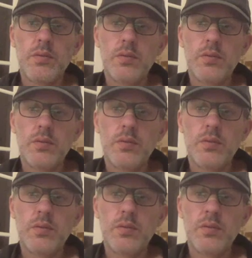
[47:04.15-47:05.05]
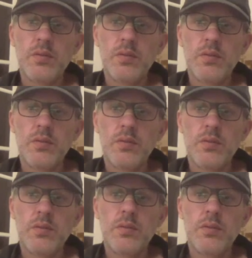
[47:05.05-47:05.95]

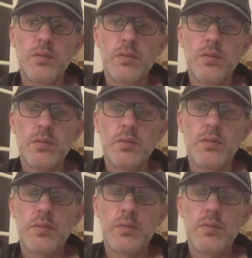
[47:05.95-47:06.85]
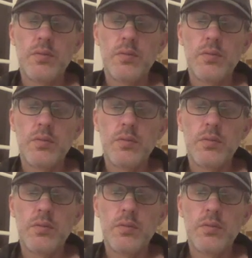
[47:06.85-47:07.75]

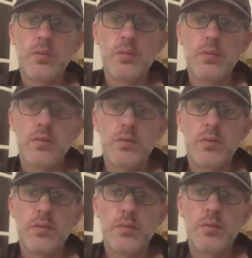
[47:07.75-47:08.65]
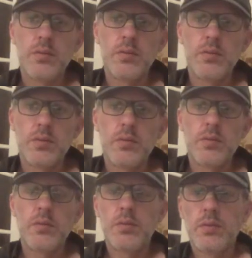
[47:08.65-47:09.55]

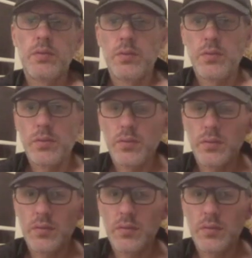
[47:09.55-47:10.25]
[no speech]